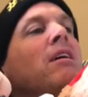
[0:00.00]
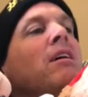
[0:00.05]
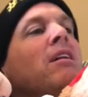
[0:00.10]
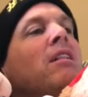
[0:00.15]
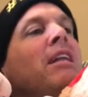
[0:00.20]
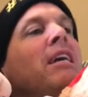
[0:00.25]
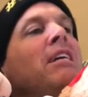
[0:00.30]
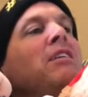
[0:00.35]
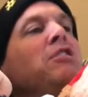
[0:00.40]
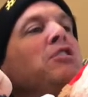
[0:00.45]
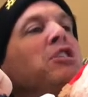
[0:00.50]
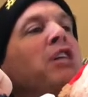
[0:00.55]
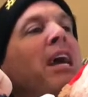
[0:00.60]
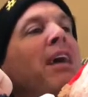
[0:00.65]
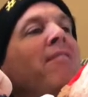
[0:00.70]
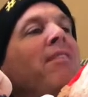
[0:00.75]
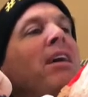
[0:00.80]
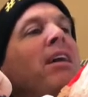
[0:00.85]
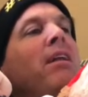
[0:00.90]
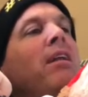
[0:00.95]

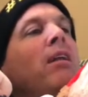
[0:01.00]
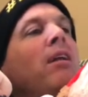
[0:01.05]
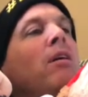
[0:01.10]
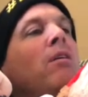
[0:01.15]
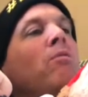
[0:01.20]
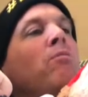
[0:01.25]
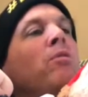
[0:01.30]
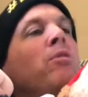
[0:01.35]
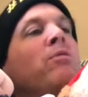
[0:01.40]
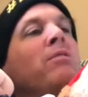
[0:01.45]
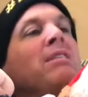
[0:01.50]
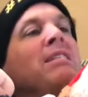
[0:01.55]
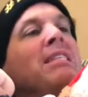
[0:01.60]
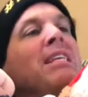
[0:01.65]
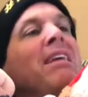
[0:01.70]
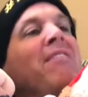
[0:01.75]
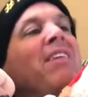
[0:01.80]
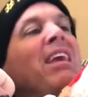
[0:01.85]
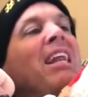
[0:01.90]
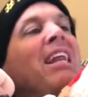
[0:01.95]
clean-shaven, with a
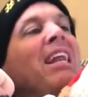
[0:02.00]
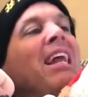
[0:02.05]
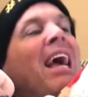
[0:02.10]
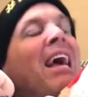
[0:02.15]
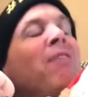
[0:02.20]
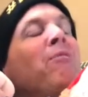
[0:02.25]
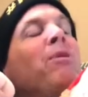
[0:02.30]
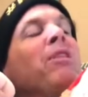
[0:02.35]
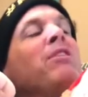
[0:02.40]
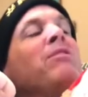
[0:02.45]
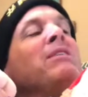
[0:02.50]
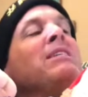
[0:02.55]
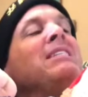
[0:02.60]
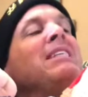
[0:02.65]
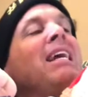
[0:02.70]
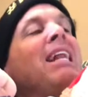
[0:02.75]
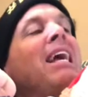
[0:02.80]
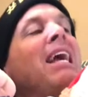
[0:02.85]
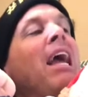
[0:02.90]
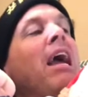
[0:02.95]

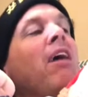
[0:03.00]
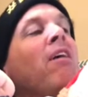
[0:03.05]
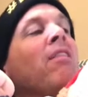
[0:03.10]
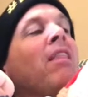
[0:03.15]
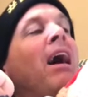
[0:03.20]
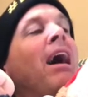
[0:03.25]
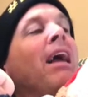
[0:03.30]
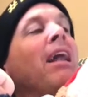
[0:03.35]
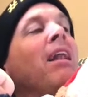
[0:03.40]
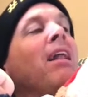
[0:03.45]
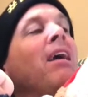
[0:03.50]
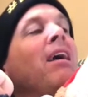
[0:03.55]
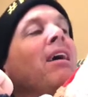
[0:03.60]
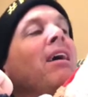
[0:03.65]
receding hairline,